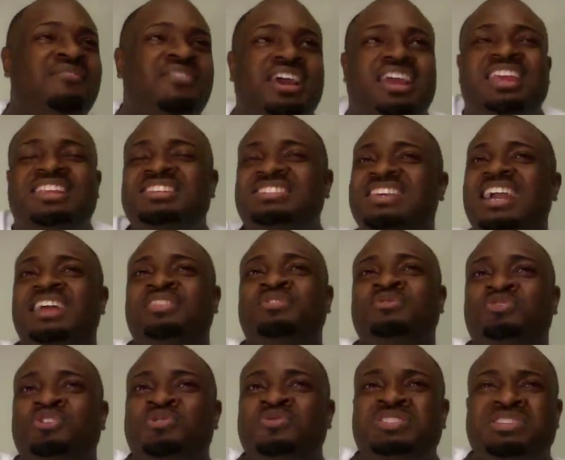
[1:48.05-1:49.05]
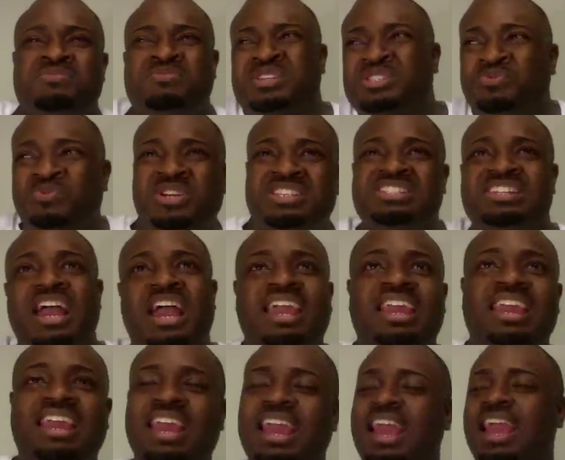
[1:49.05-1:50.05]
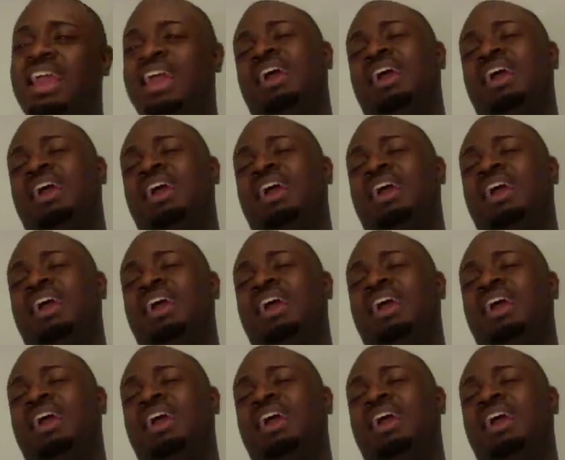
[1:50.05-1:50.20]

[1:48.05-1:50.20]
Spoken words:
Like, he just got through doing some of the sweets and I eat.